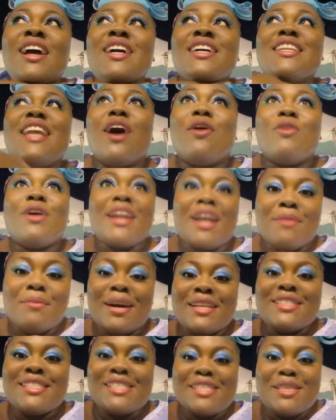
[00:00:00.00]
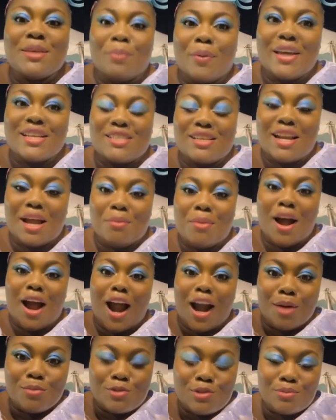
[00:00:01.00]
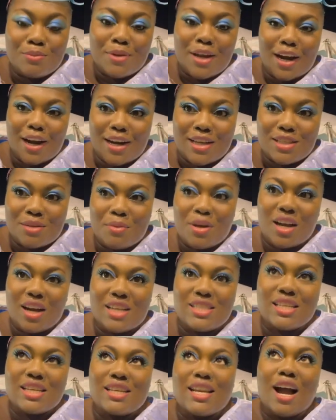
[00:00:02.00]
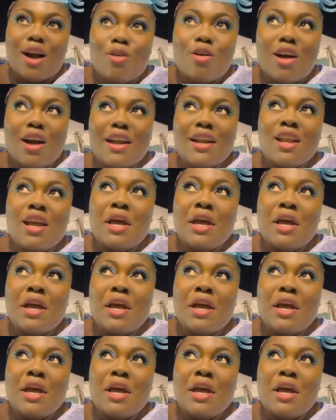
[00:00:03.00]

That one I'm anticipating that my arms will be hurting, because in that one